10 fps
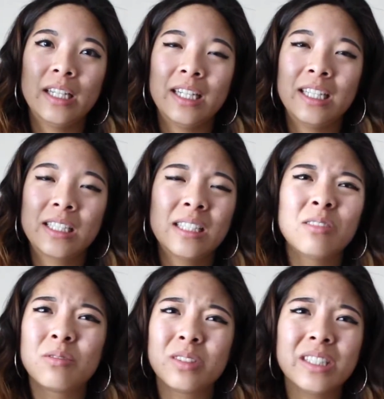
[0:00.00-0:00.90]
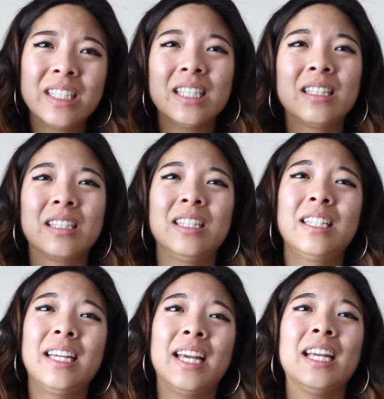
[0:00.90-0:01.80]
isn't really a good
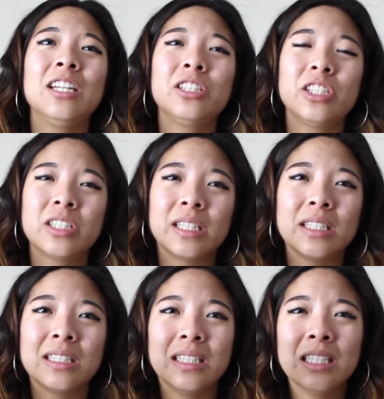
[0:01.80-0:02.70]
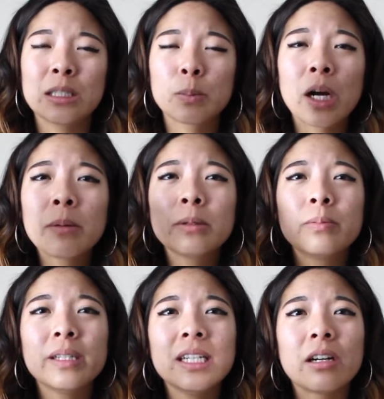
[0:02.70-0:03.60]
gauge since these
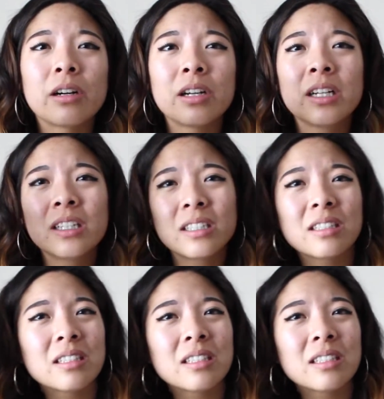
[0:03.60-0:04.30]
probably aren't